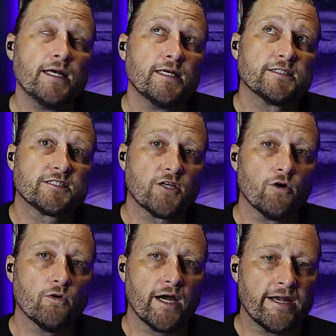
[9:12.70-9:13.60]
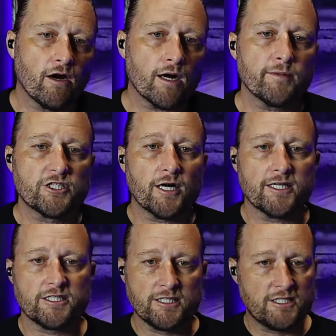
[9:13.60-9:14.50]
So an
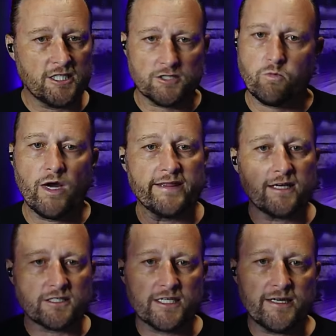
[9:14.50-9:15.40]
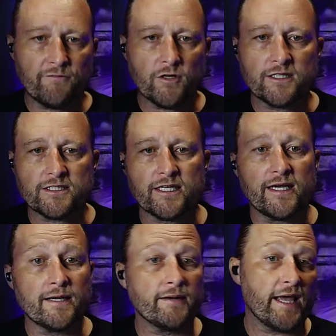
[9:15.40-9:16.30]
arbitrage is just when there's a difference
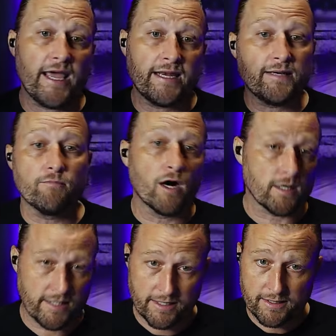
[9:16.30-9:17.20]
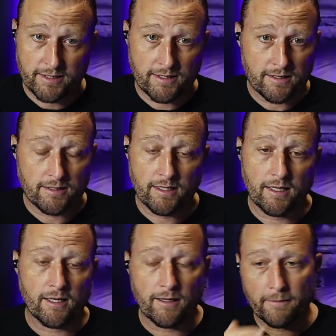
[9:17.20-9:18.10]
in any market.
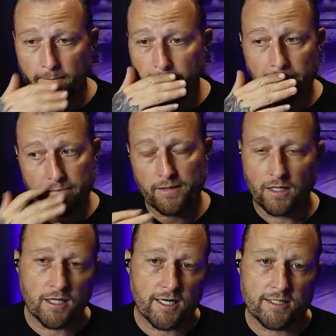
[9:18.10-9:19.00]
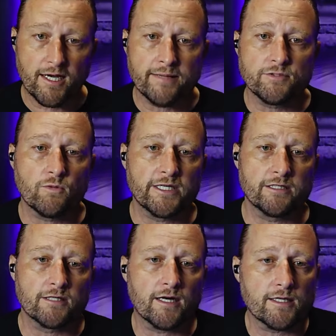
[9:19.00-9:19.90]
A lot of times when you're
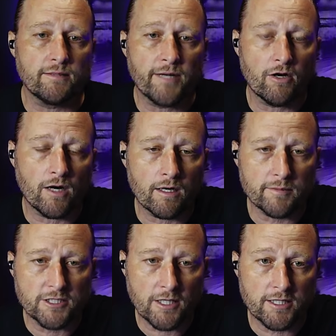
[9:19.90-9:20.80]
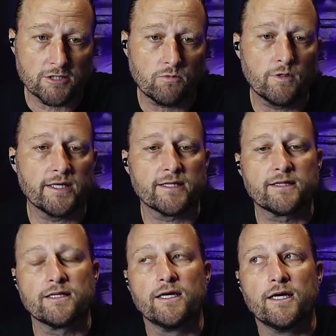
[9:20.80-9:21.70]
talking about arbitrage
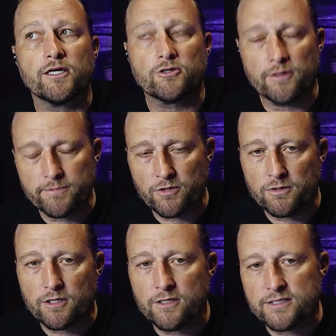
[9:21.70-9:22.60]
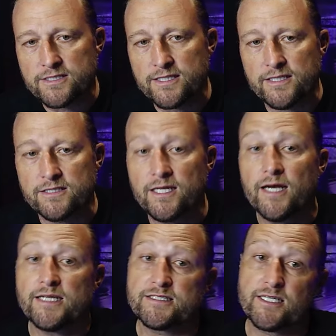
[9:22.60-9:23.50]
with cryptocurrencies,
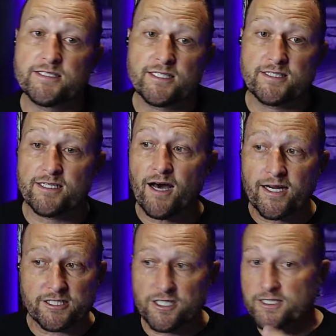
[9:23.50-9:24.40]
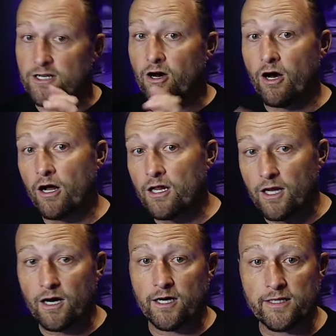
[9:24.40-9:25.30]
since it's not just all
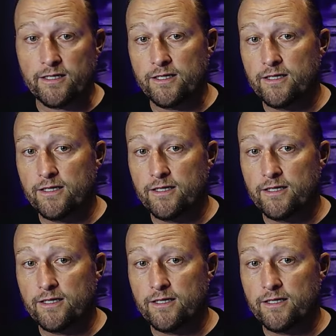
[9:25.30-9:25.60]
on